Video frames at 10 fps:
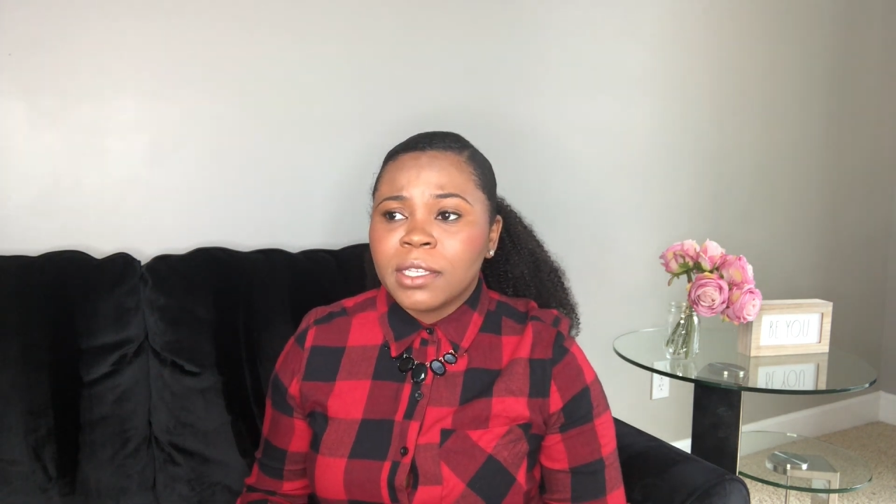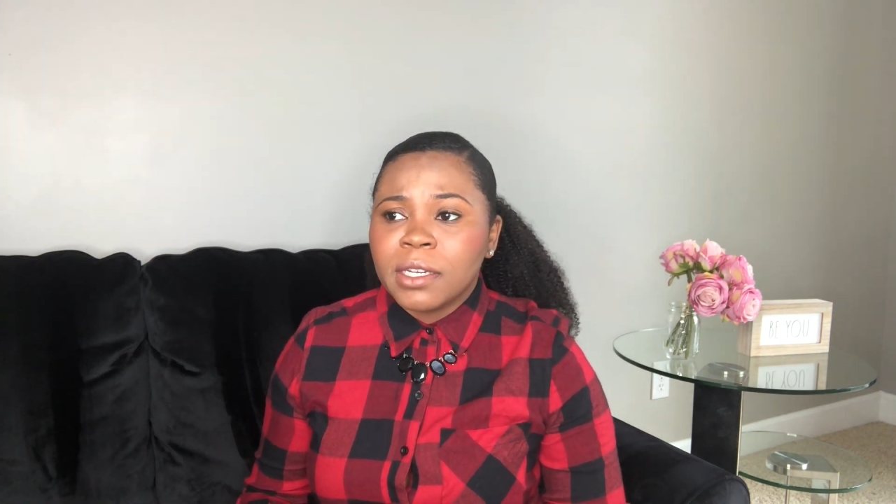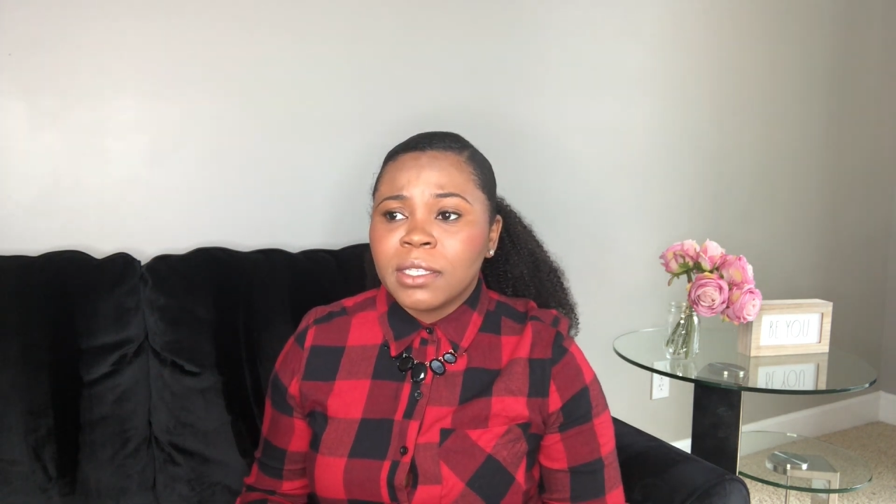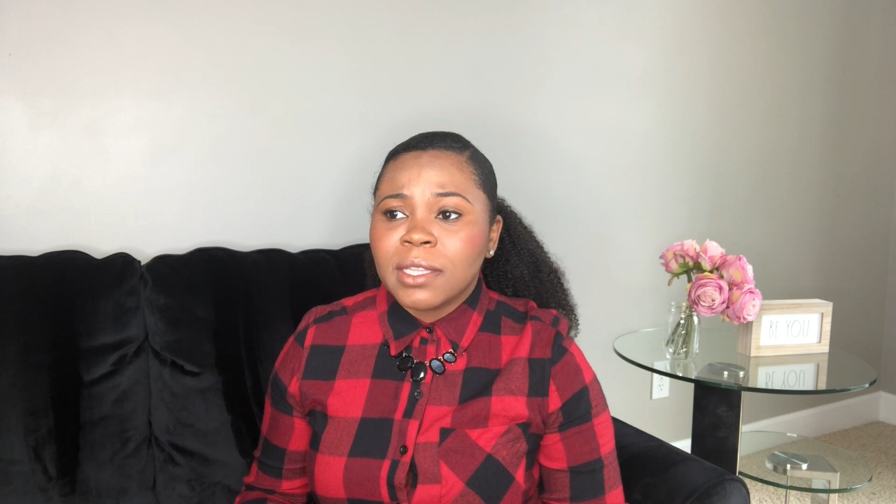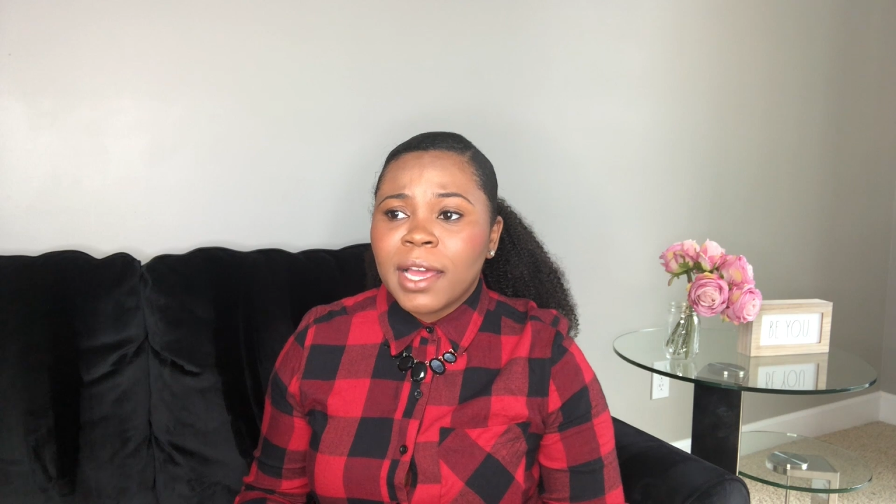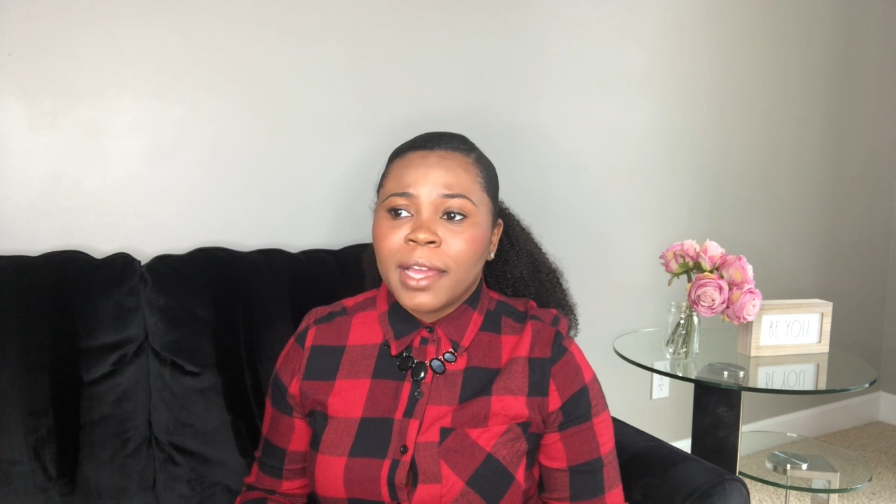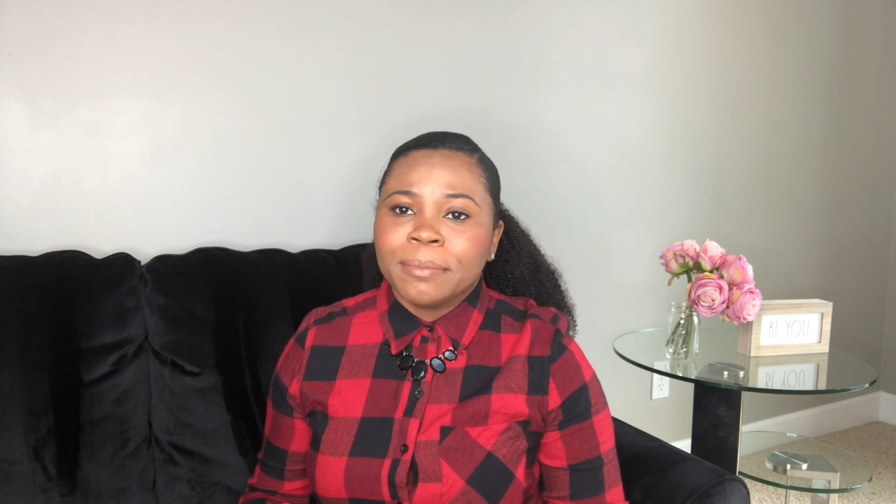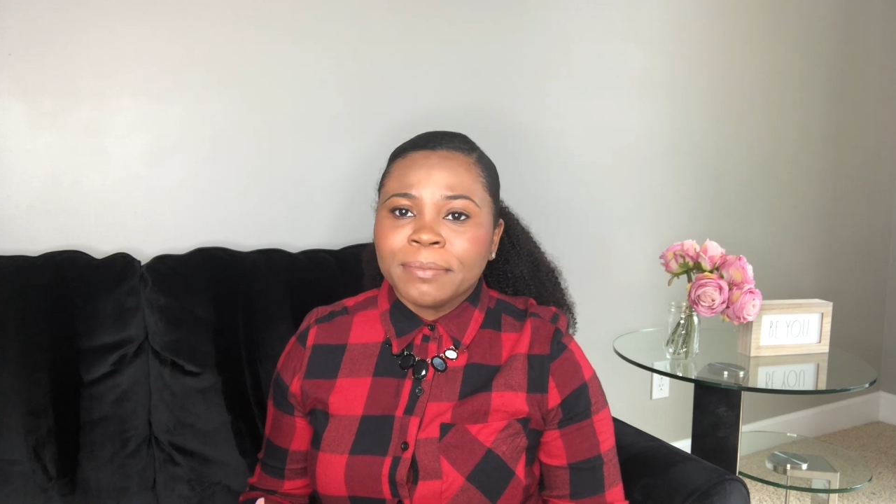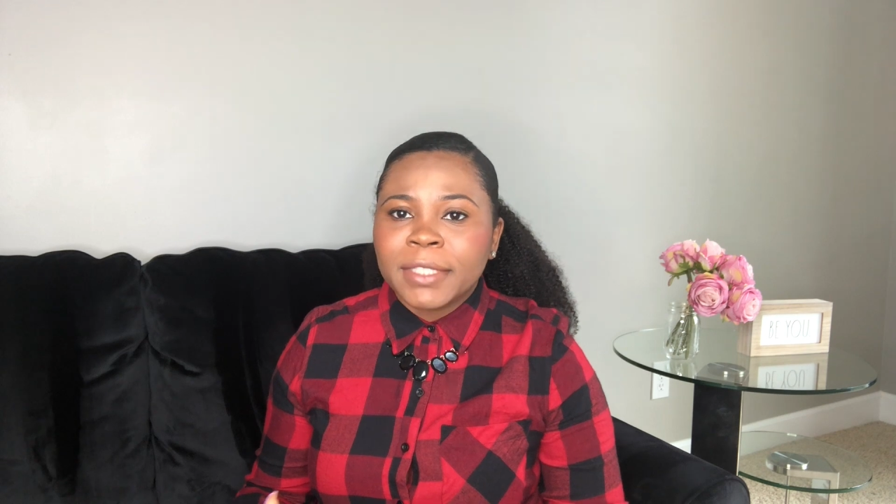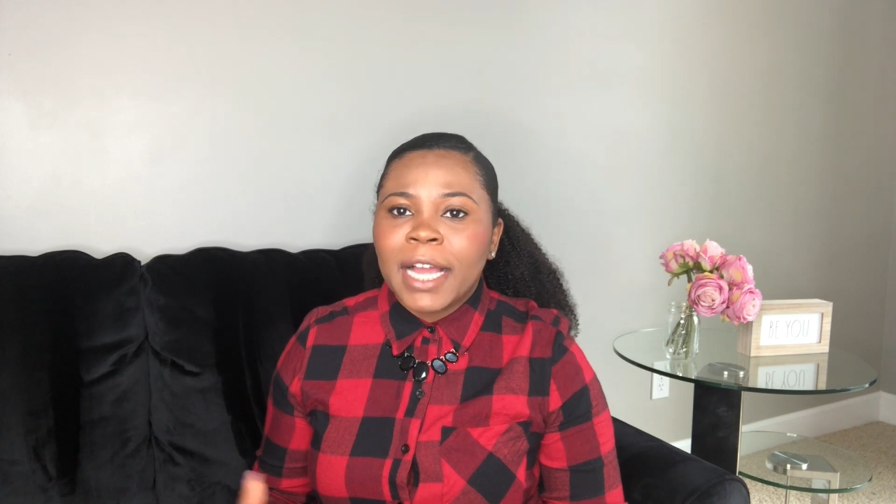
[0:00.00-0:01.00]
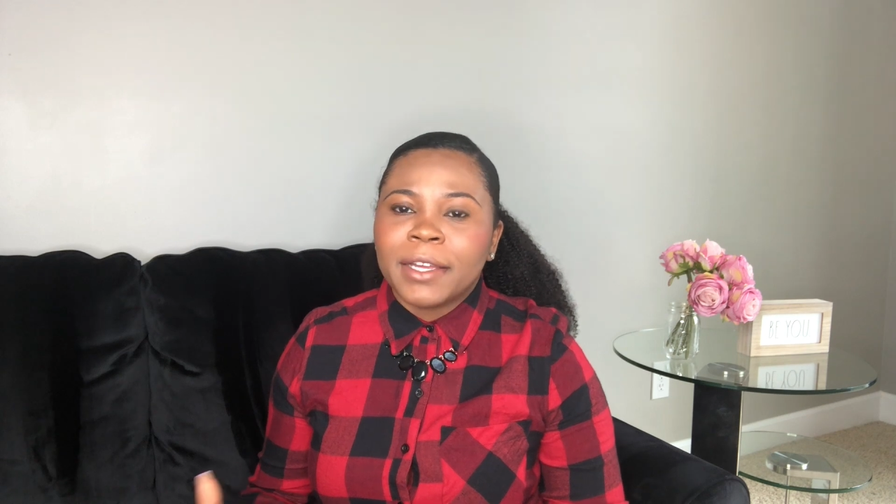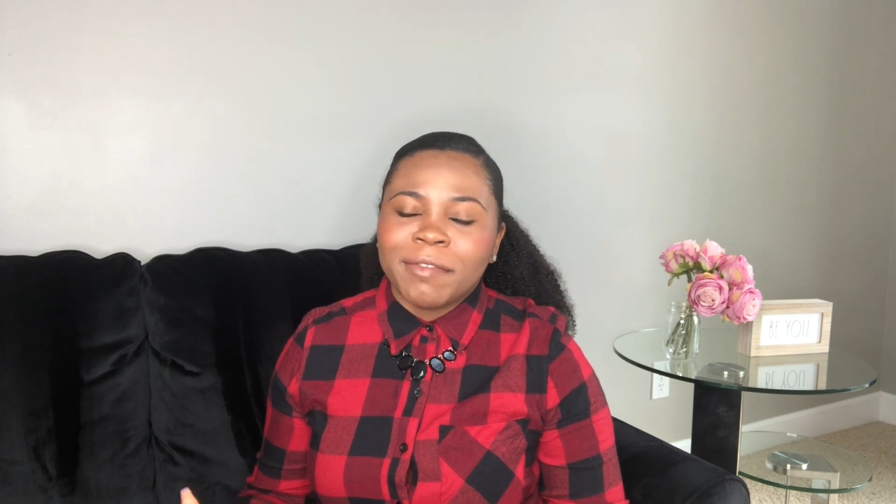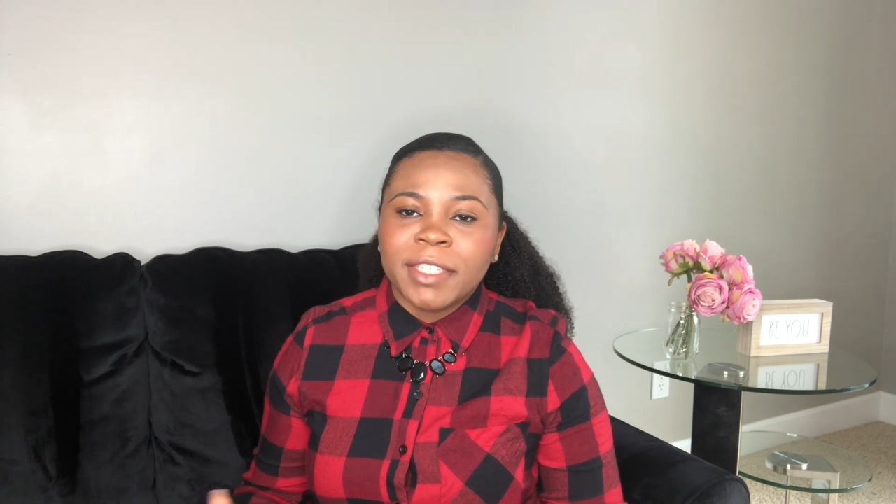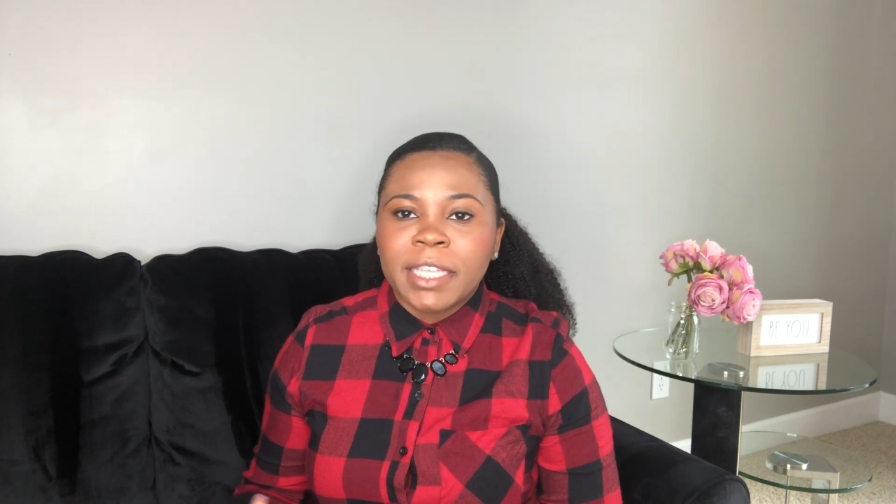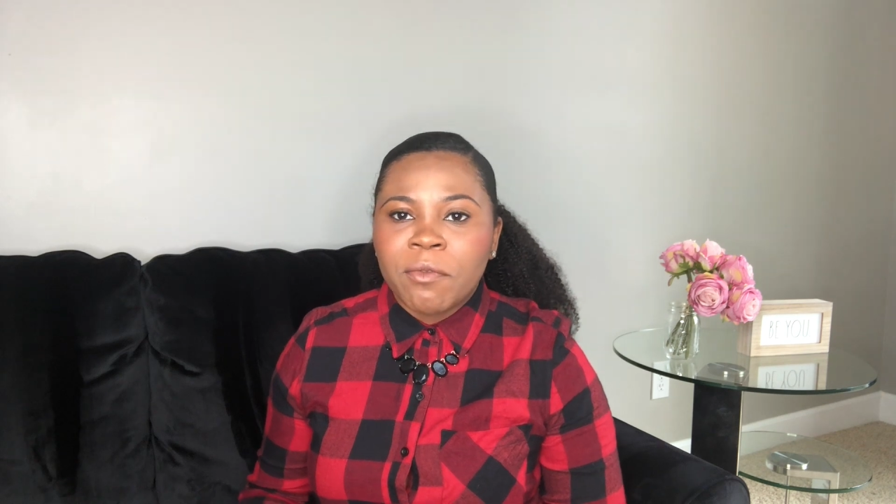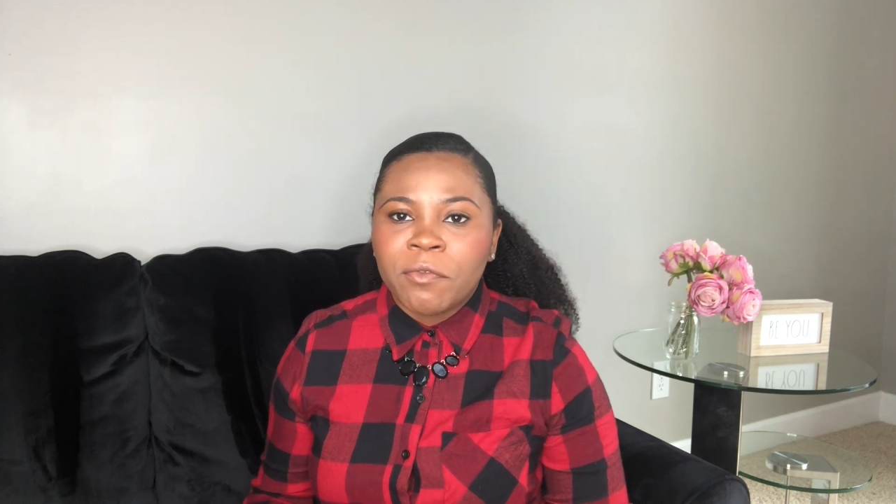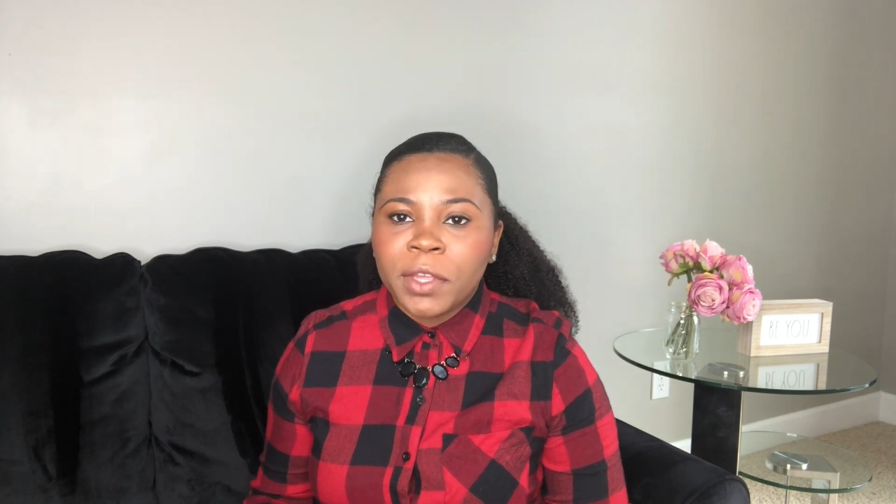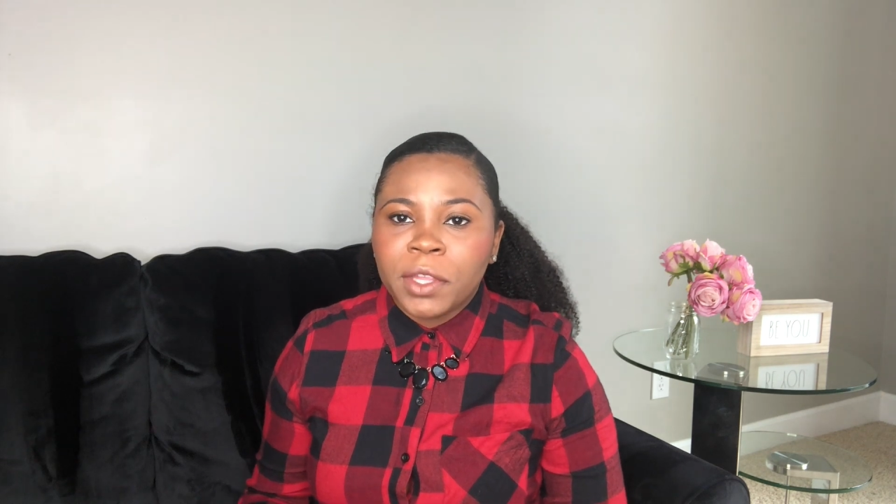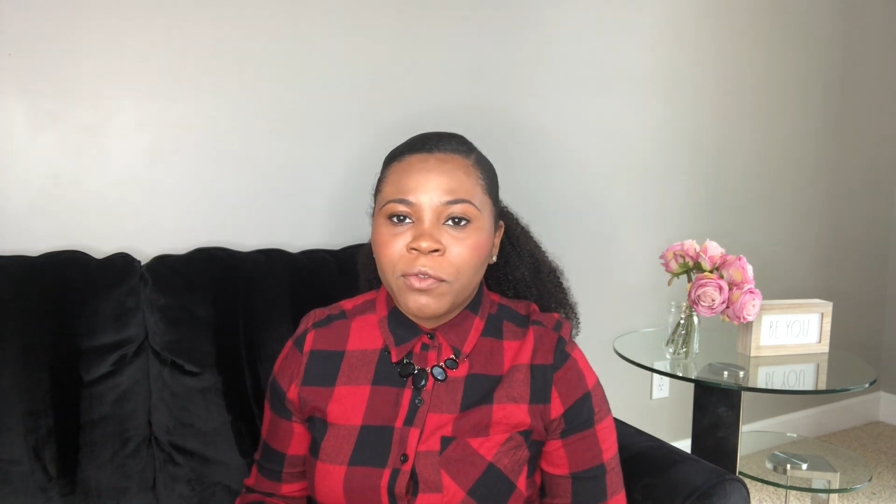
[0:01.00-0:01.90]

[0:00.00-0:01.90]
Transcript: and it's like I'll give you $750